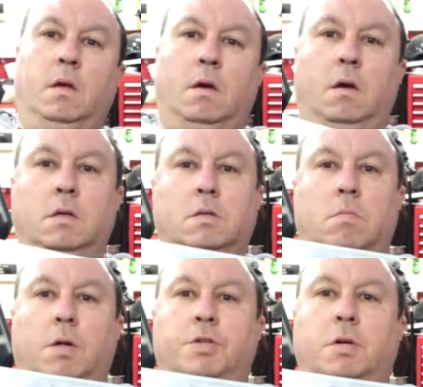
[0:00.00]
a
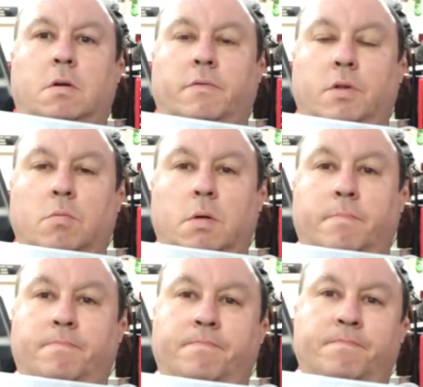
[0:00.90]
small chunk of
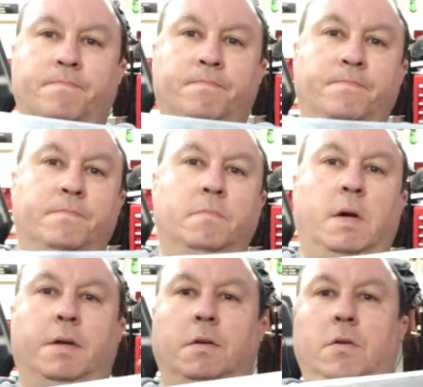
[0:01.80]
aluminum
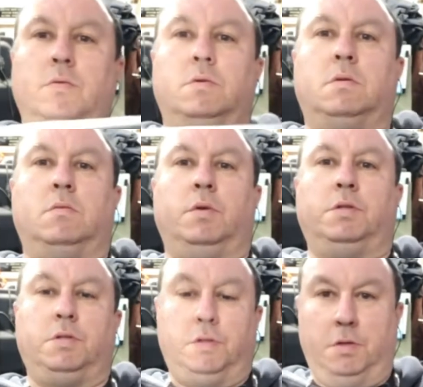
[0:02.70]
I can use,
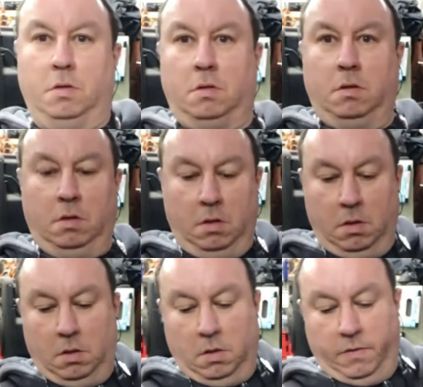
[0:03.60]
which,
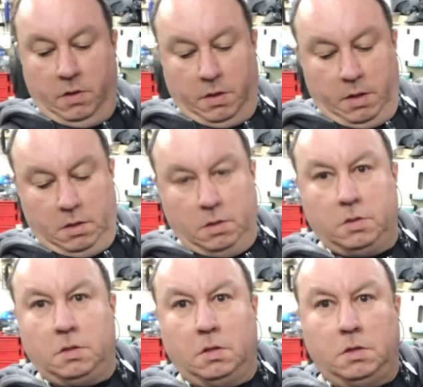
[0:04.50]
if you look at this
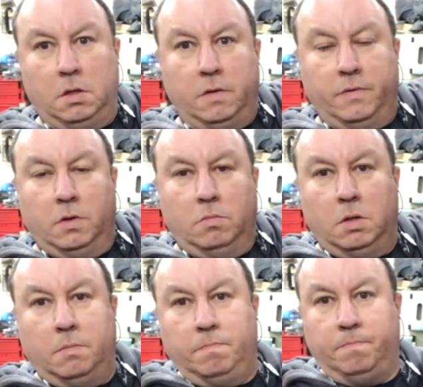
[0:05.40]
chunk of
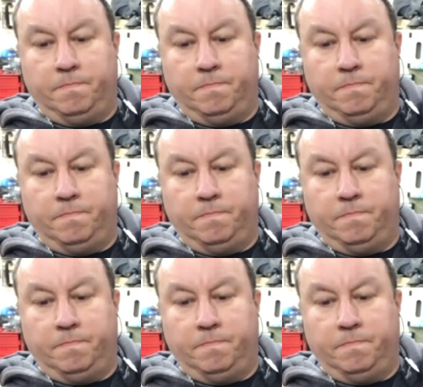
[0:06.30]
aluminum,